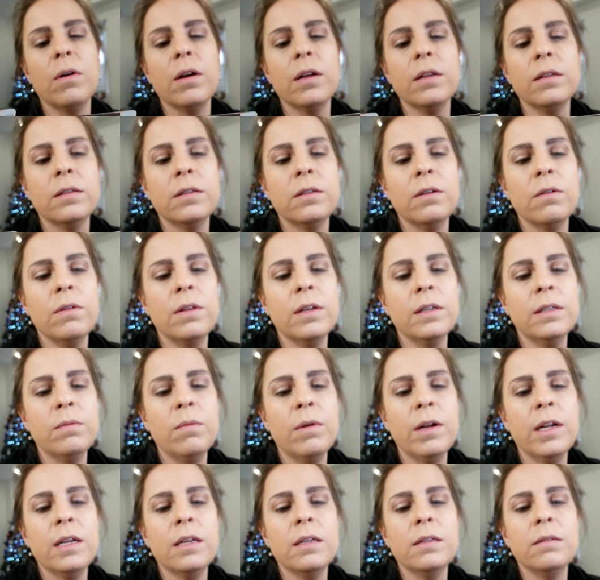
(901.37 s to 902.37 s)
one. So this
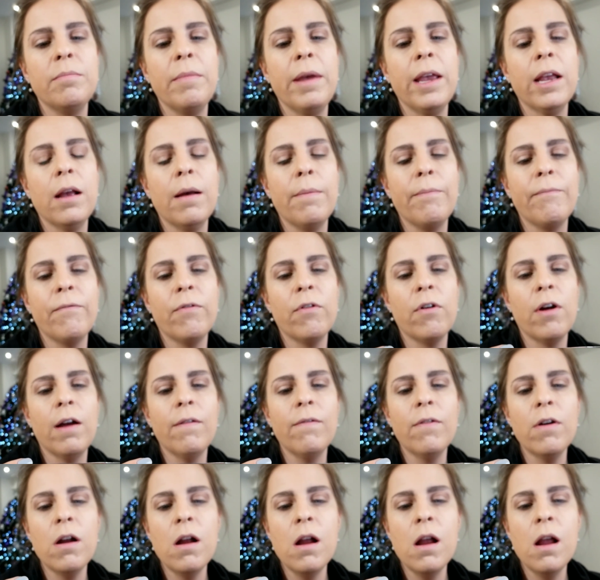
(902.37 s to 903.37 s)
one is Makeup
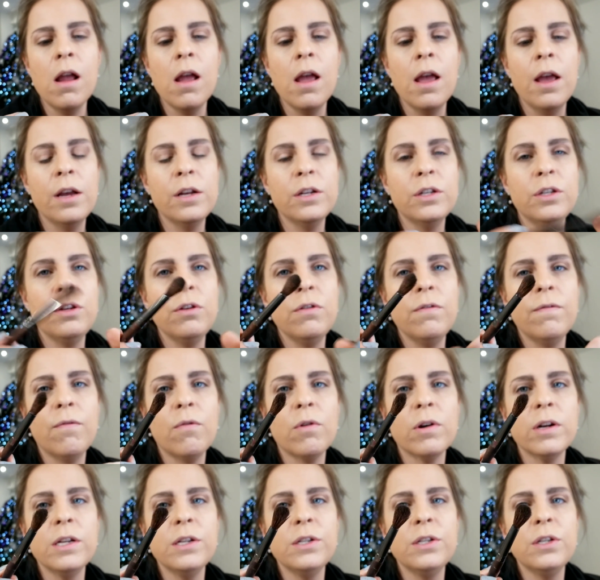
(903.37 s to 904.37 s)
Forever
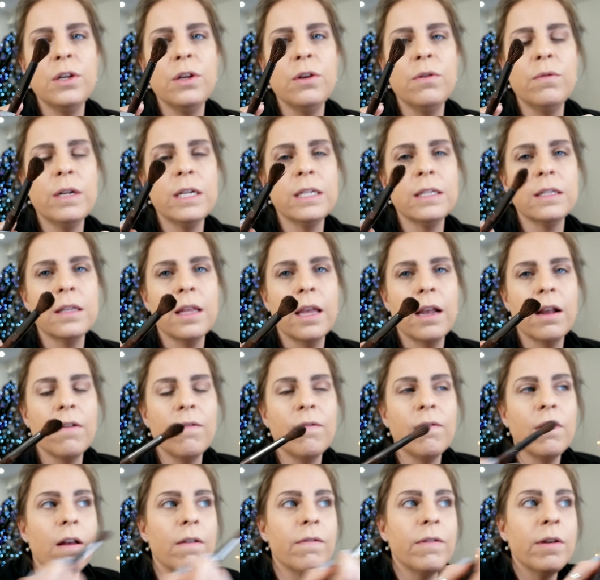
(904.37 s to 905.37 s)
242, and it's like a
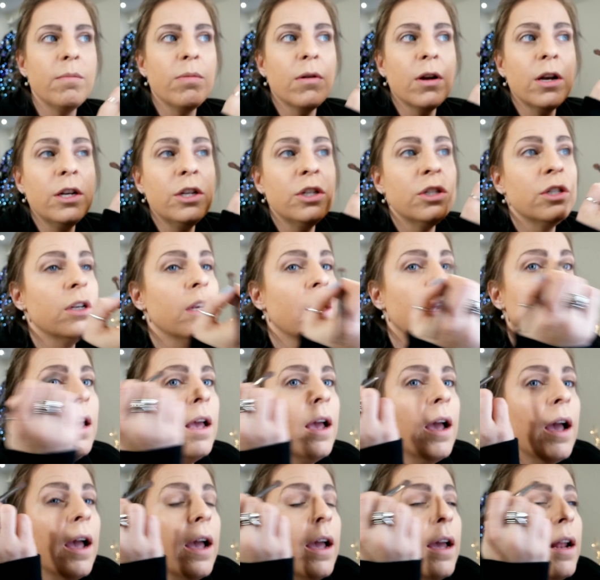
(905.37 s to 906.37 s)
fluffy brush.
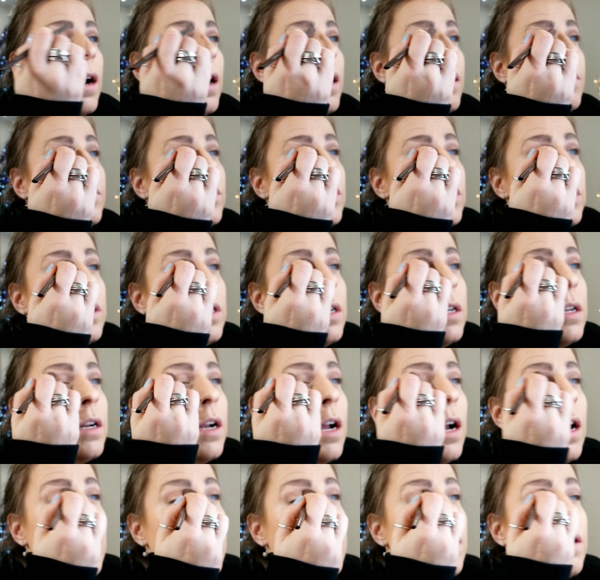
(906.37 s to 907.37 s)
And I'm just gonna
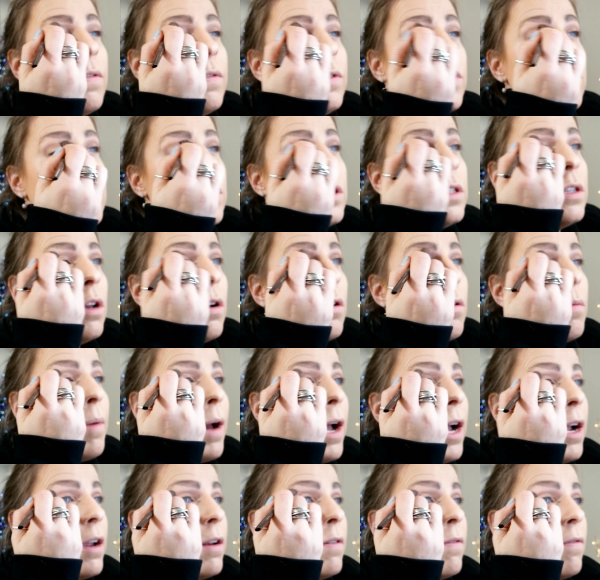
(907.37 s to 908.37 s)
kind of just go
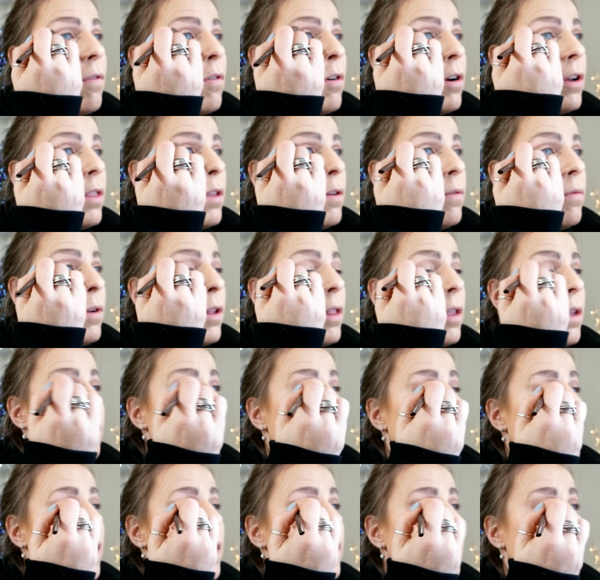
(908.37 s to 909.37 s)
back and forth and really
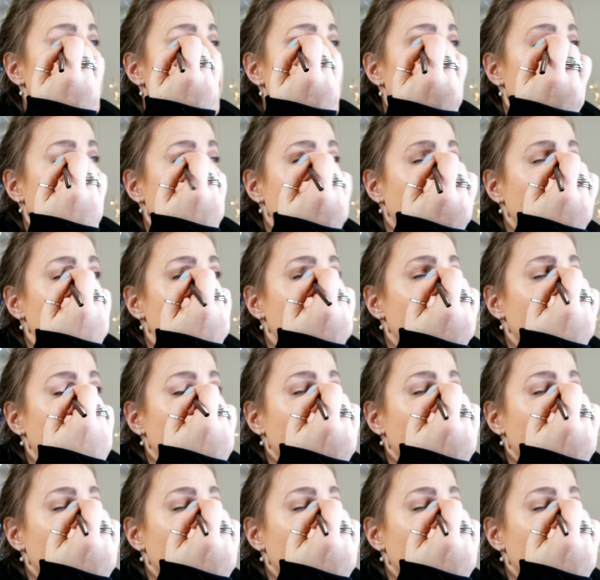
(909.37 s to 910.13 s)
blend that